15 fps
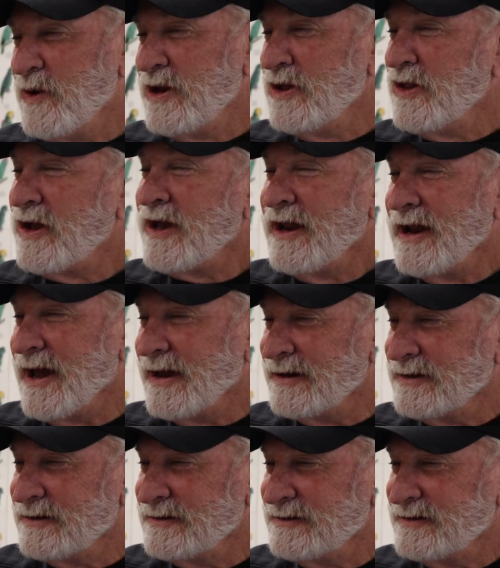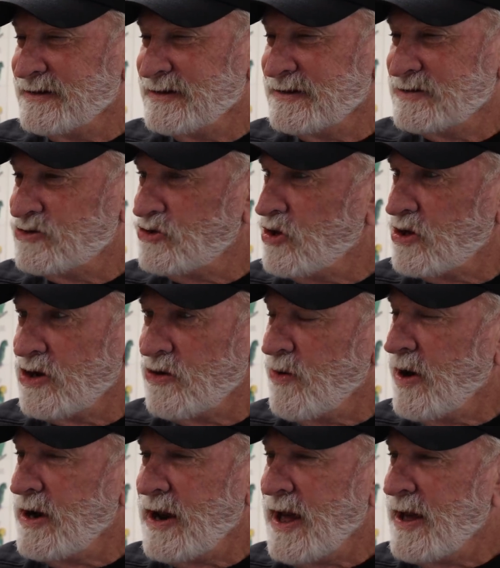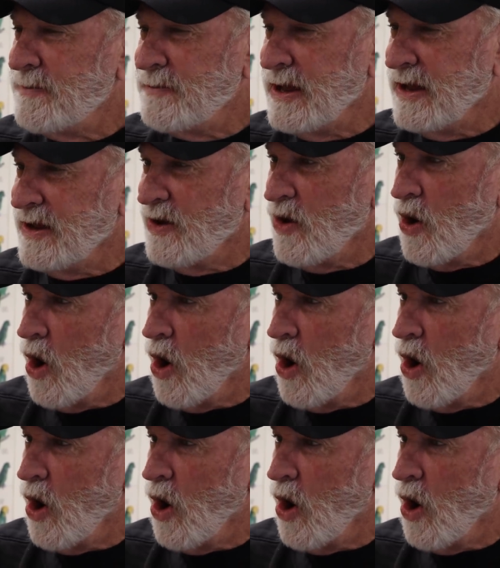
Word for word: What are you looking at? You. Looking right at me.